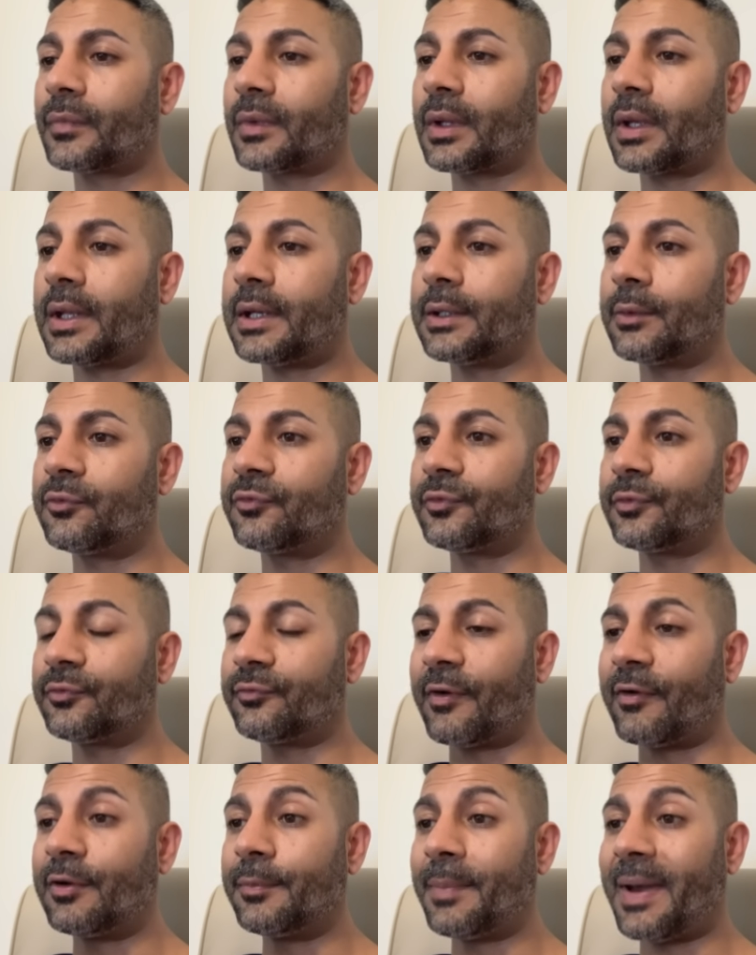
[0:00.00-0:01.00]
And it was
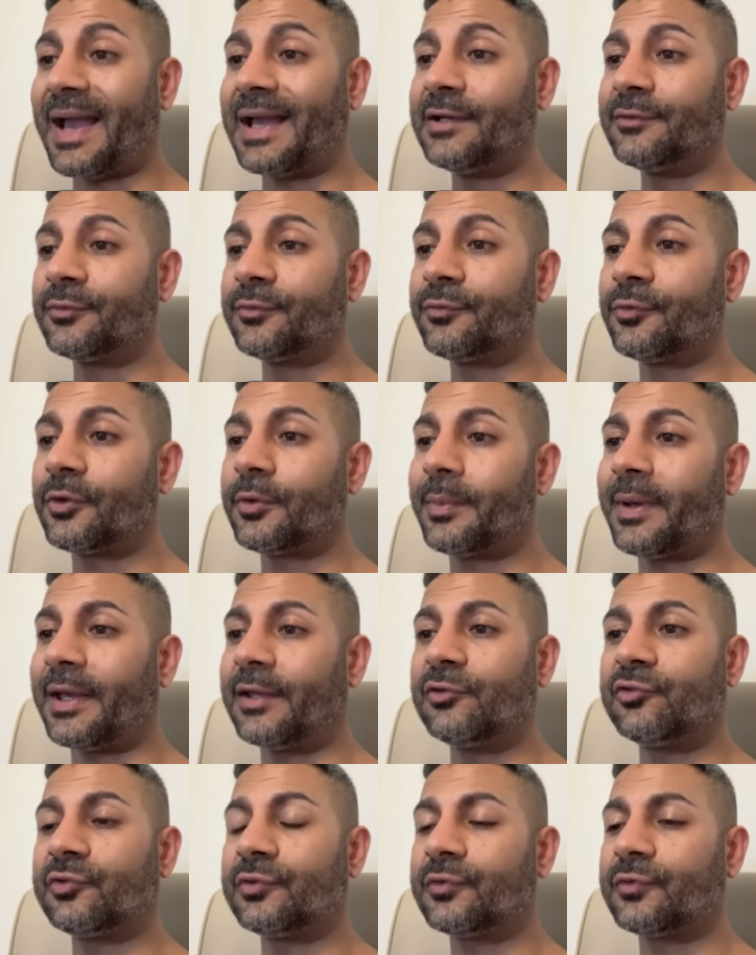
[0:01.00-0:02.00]
very painful for the
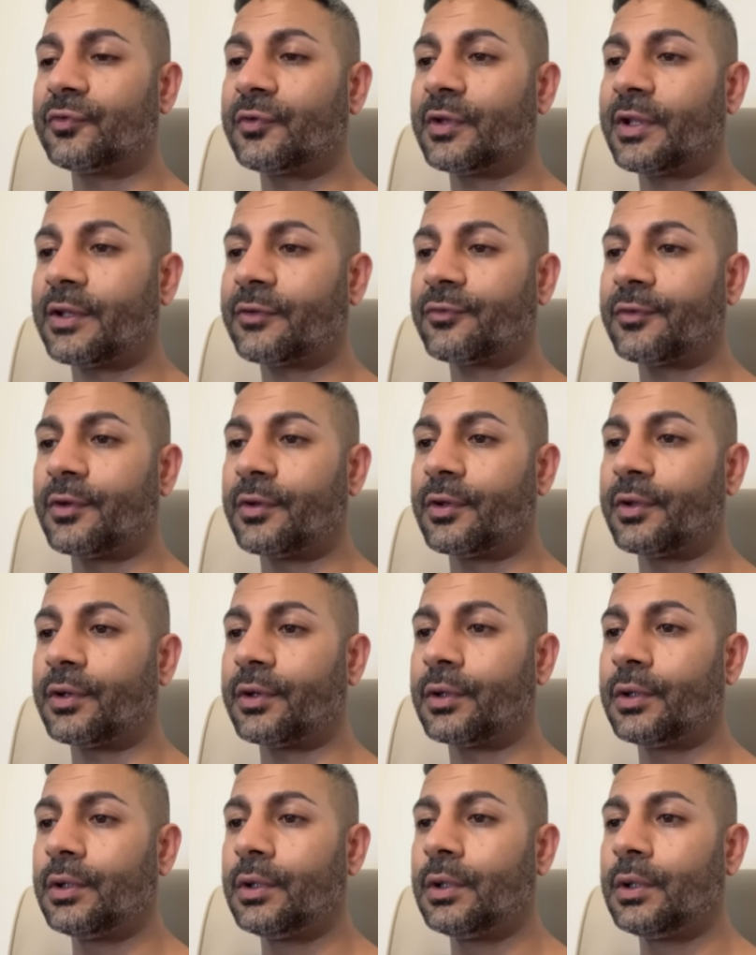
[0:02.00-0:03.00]
patient. So that's another
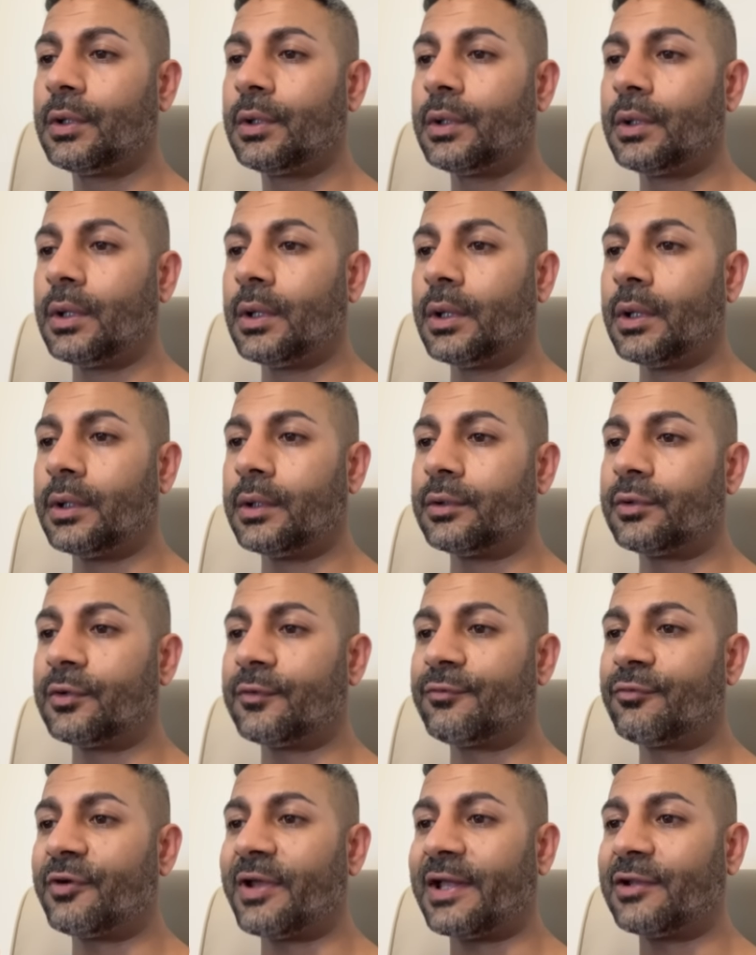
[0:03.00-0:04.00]

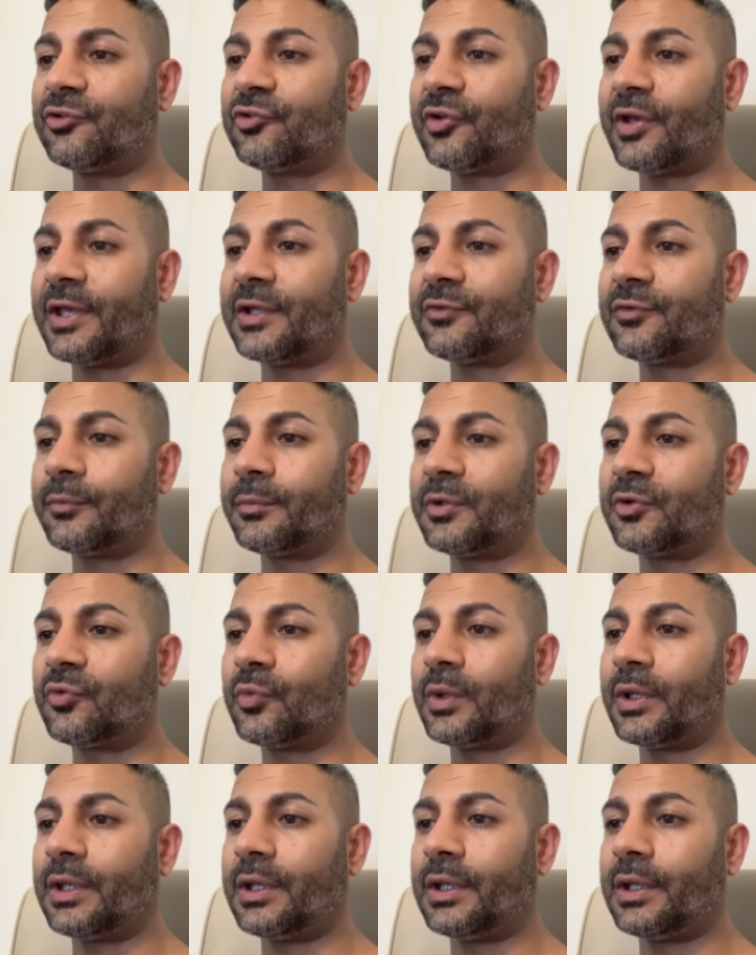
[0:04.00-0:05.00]
differentiator
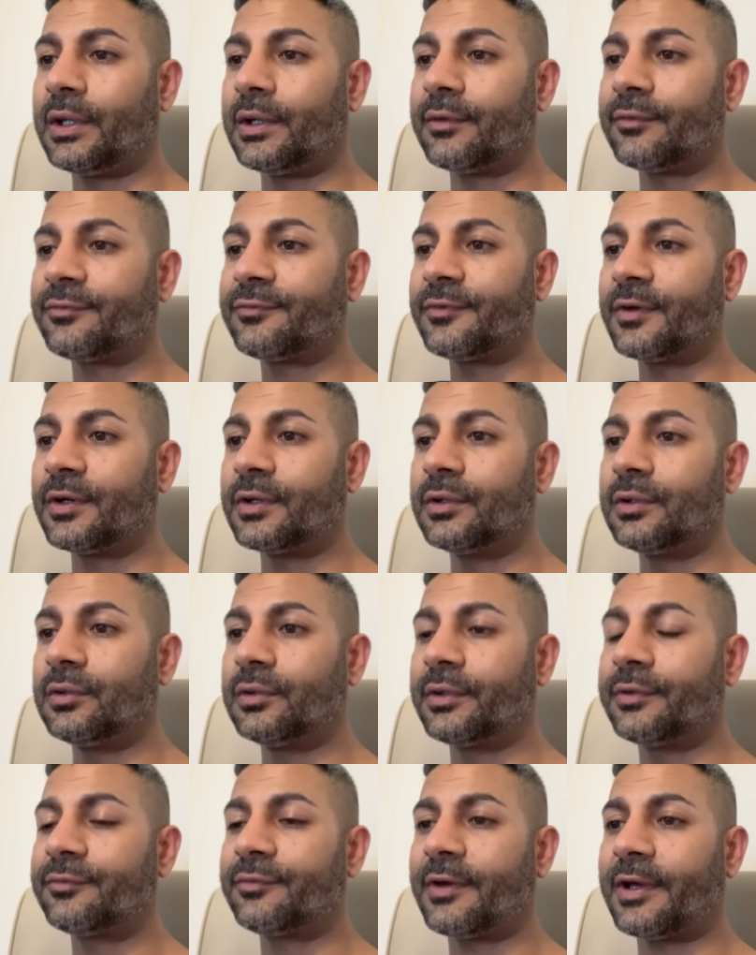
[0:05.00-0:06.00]
between a fungal
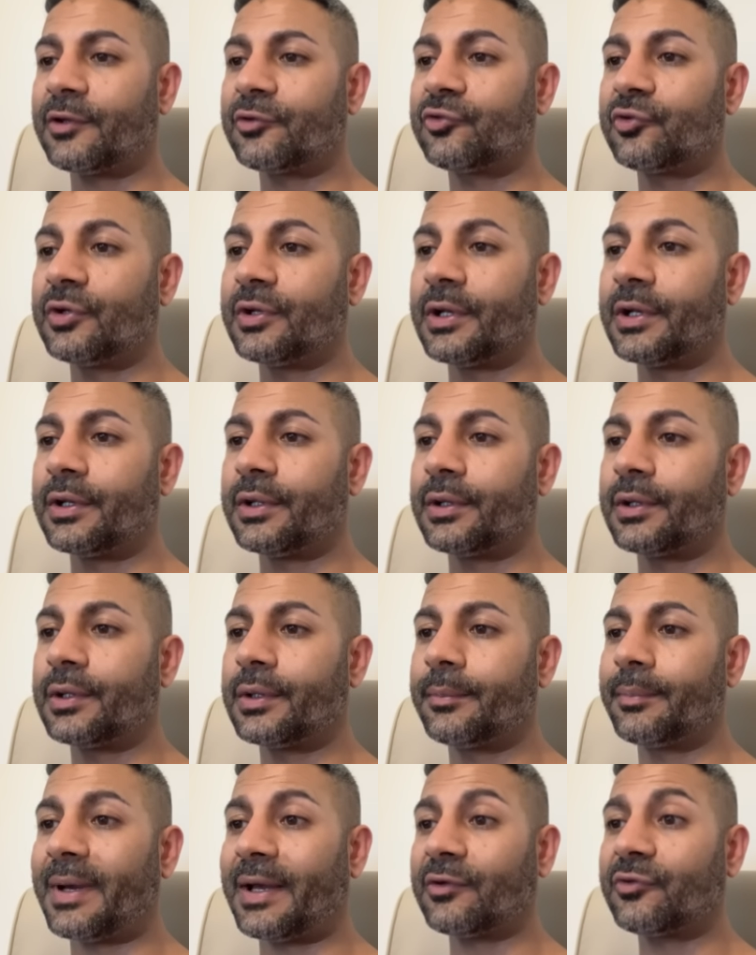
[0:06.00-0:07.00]
infection and a
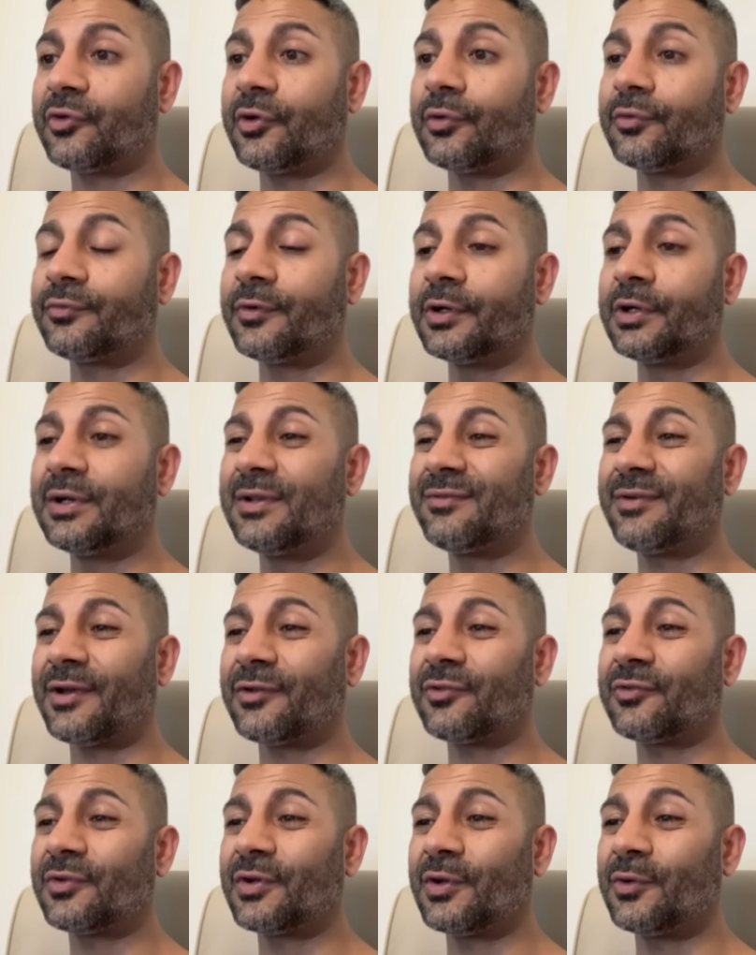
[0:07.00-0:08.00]
bacterial. Fungal
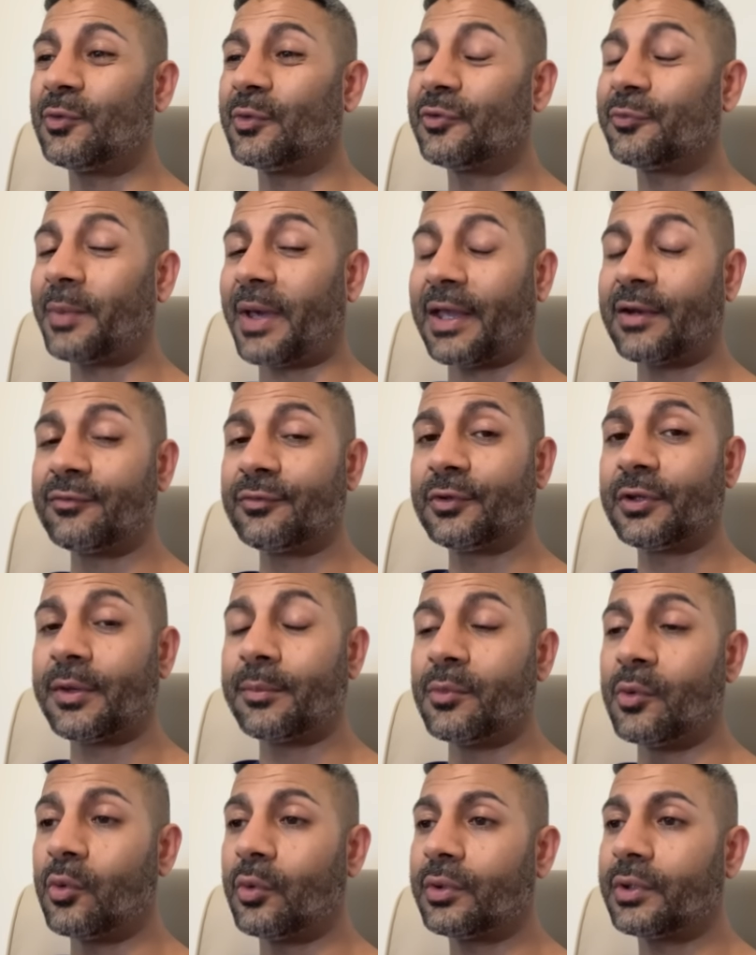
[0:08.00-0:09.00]
infections are not always painful. They
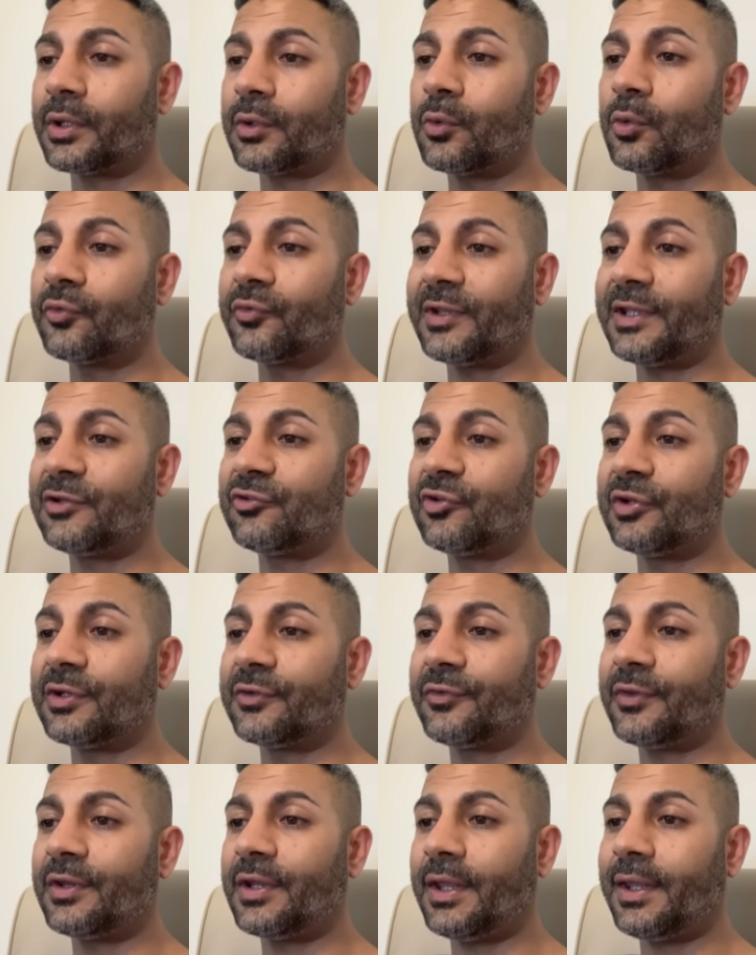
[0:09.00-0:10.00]
cause
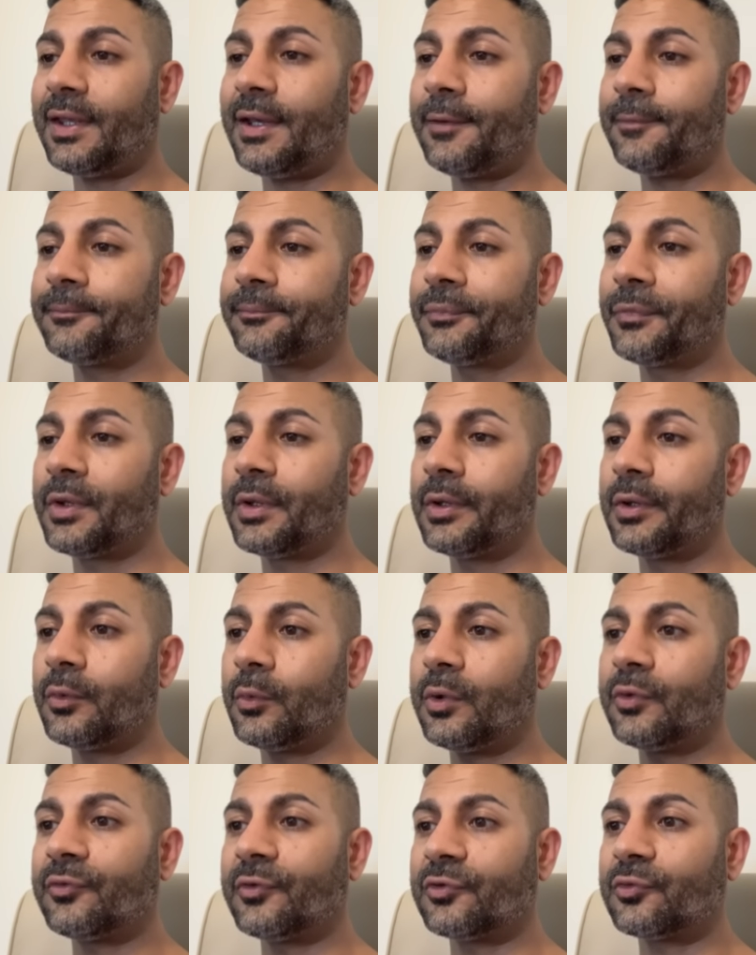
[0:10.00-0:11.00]
itchiness in the ear,
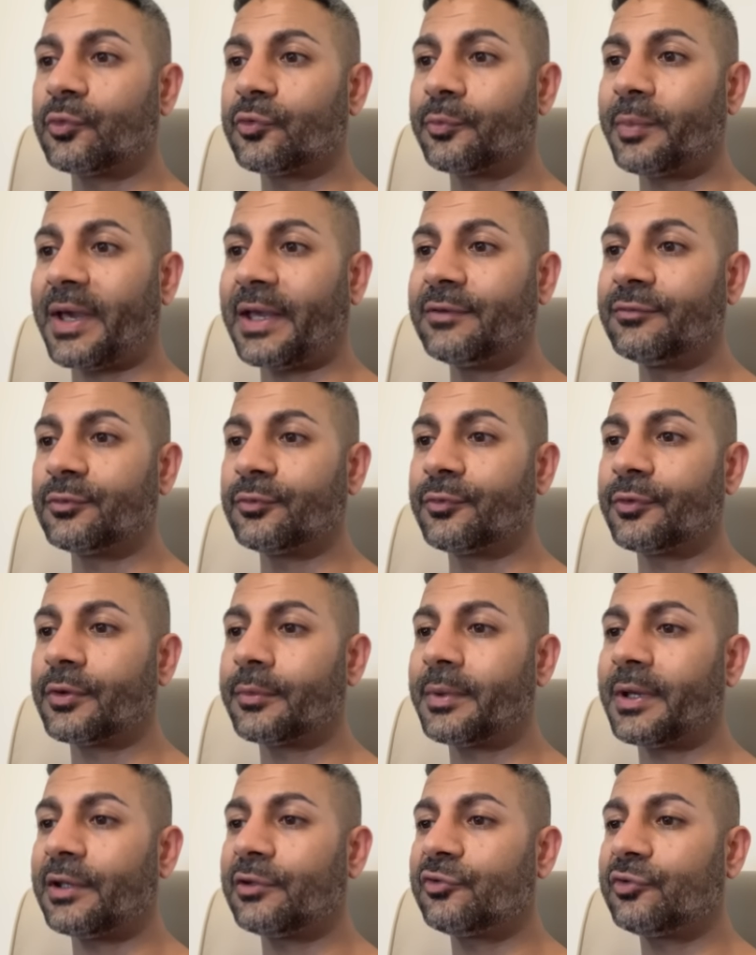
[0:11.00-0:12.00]
whereas this was painful for the
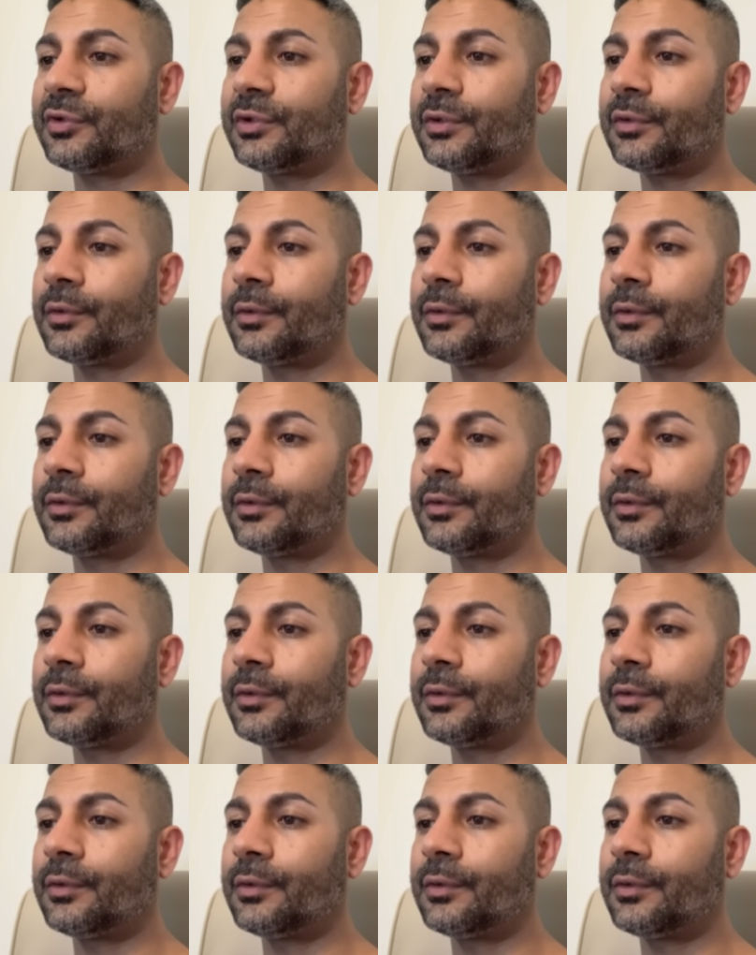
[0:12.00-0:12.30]
patient.